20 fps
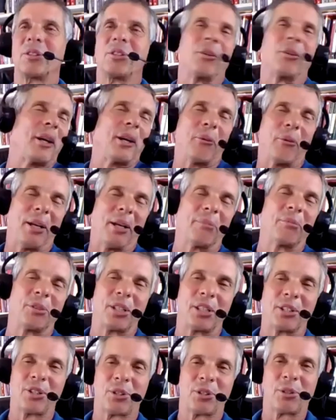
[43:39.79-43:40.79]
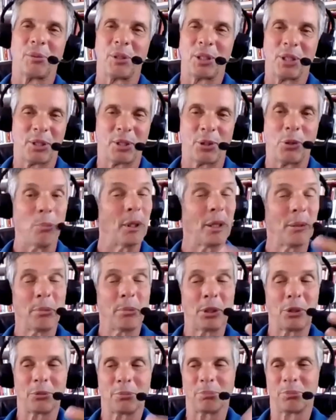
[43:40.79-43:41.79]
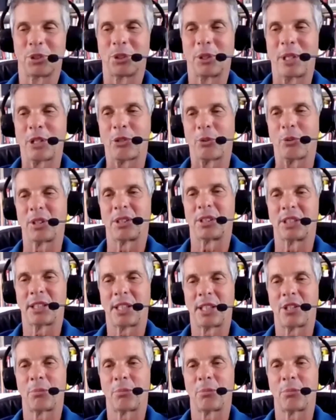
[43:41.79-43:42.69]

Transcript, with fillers: So anyway, it's it's still being built. So yeah,